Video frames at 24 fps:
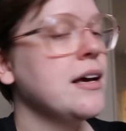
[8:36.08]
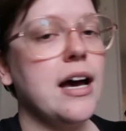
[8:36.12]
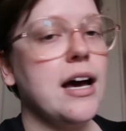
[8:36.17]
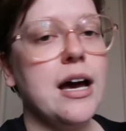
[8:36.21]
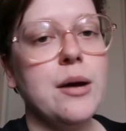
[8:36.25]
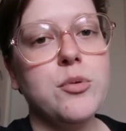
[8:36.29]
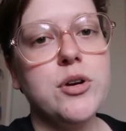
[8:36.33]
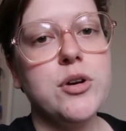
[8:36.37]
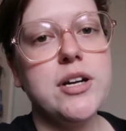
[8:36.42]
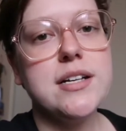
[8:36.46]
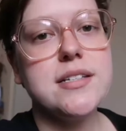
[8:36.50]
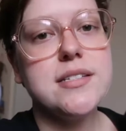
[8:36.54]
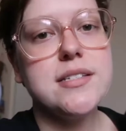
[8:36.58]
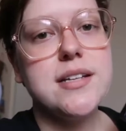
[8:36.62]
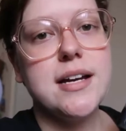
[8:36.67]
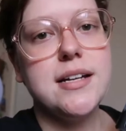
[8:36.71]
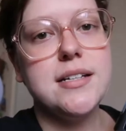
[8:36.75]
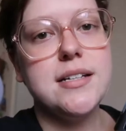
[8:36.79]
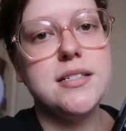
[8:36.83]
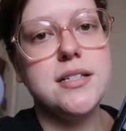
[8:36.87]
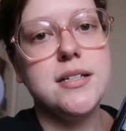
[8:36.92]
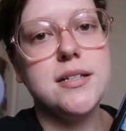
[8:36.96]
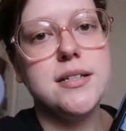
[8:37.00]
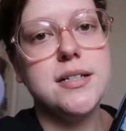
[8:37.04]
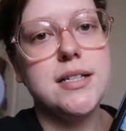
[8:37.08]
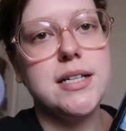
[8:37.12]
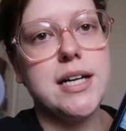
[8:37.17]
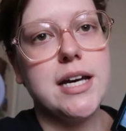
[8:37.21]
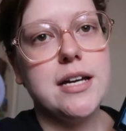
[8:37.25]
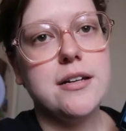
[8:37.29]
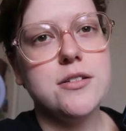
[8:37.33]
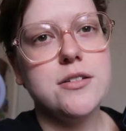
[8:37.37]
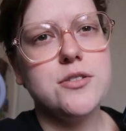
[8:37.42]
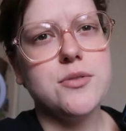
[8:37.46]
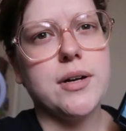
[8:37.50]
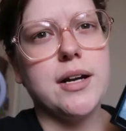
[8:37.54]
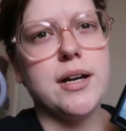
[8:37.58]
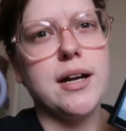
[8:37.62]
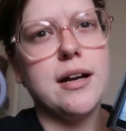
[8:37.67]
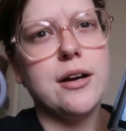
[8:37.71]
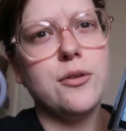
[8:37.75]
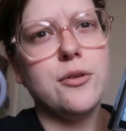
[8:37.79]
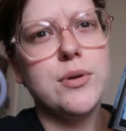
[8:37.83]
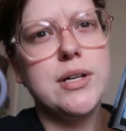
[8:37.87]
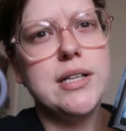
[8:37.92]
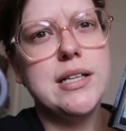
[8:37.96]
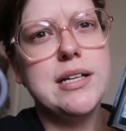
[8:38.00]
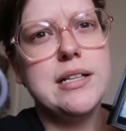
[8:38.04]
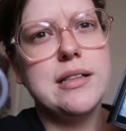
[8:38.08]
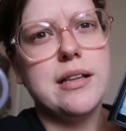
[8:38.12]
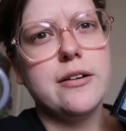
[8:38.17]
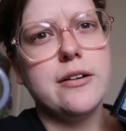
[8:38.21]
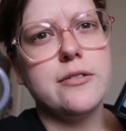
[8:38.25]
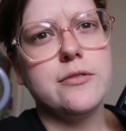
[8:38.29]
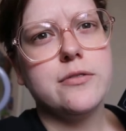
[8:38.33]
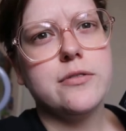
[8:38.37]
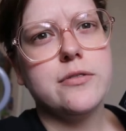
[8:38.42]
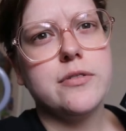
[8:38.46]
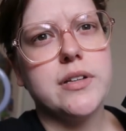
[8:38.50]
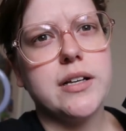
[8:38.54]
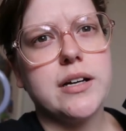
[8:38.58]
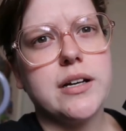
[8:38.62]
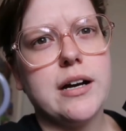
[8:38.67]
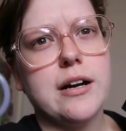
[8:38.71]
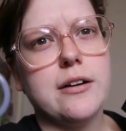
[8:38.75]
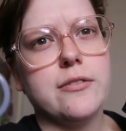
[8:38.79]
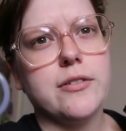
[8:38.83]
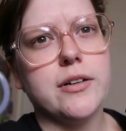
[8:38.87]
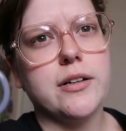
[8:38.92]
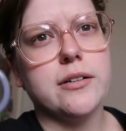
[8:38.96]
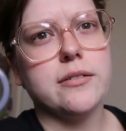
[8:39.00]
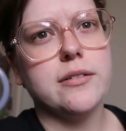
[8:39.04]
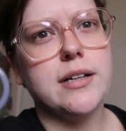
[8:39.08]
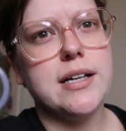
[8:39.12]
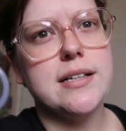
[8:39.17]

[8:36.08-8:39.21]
I'm pretty excited to get into it and I really love the cover.